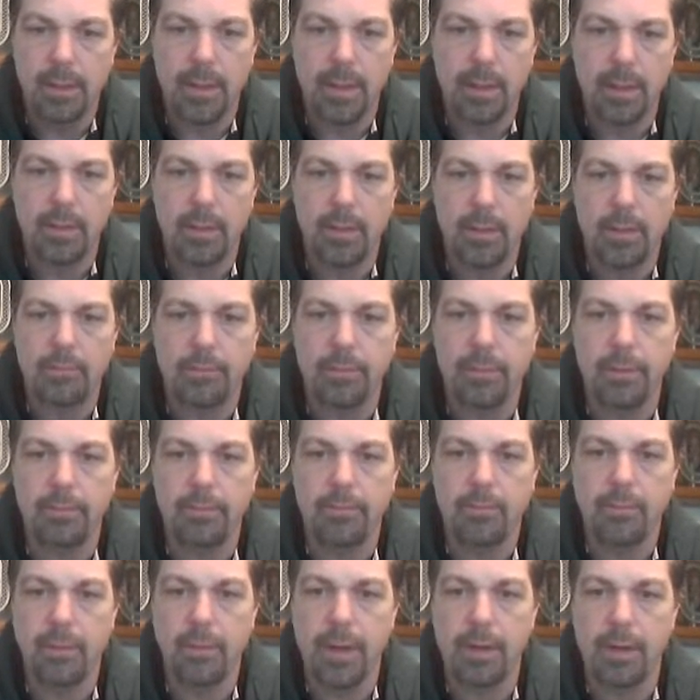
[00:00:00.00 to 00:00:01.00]
I don't know if
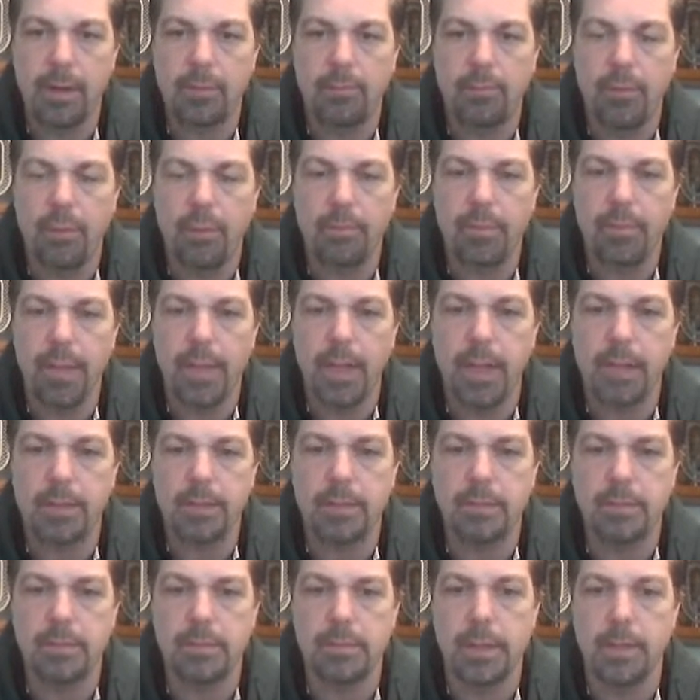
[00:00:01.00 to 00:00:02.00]
you've created web
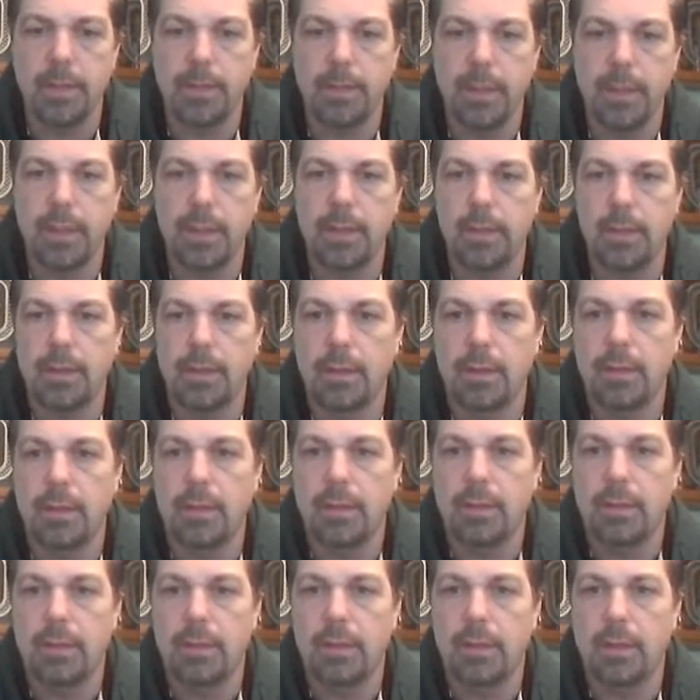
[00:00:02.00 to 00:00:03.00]
pages or maybe
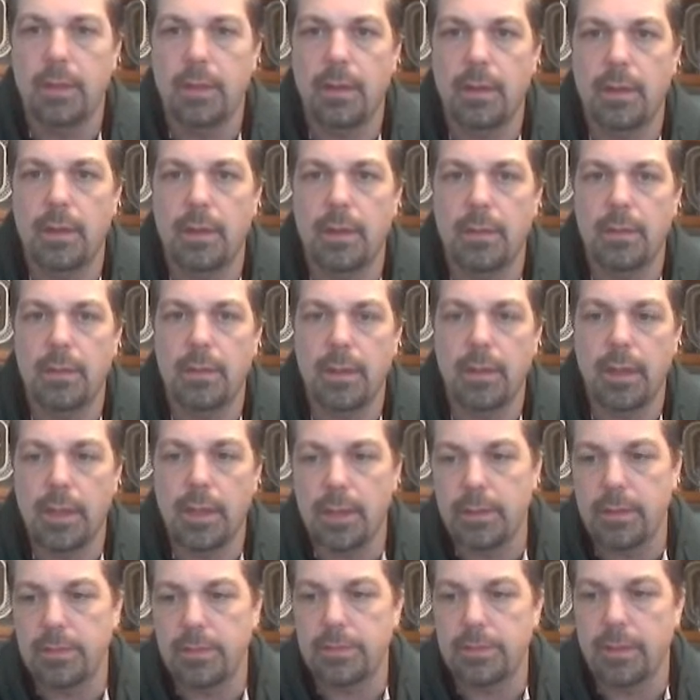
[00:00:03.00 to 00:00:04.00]
are
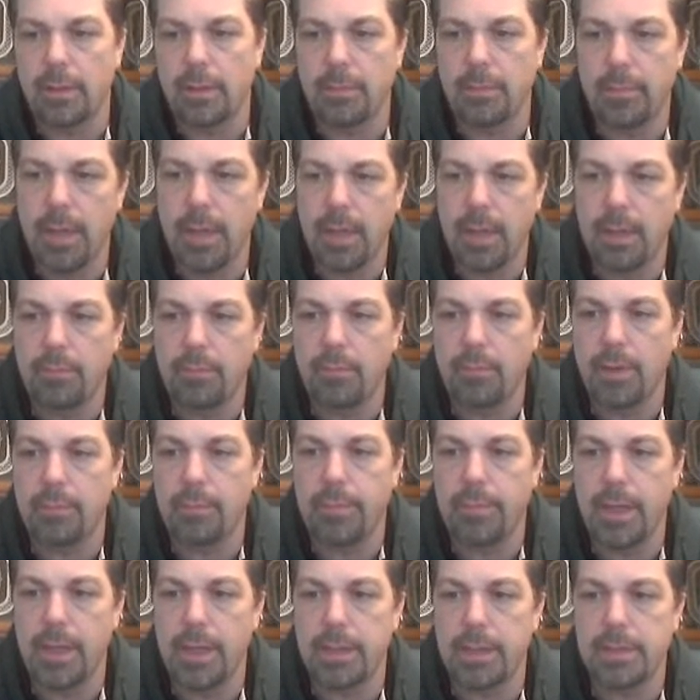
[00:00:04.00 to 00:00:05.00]
going to start making
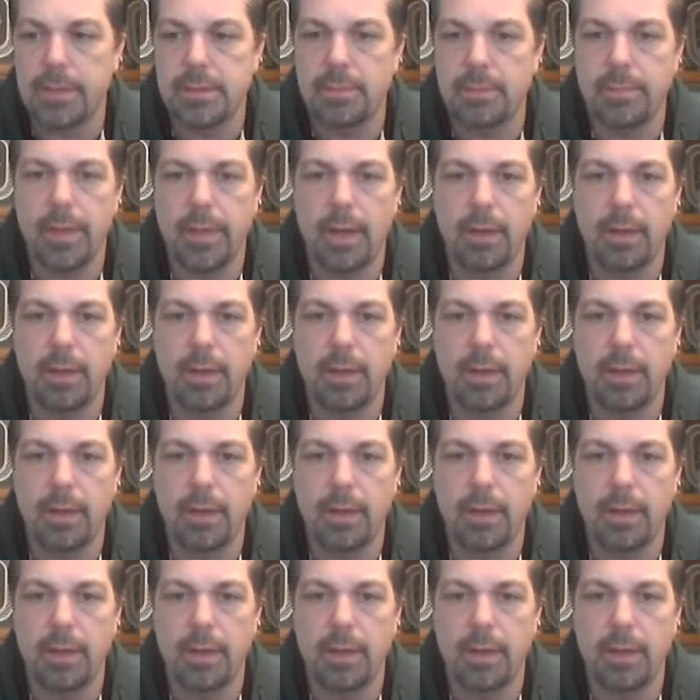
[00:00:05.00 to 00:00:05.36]
web pages in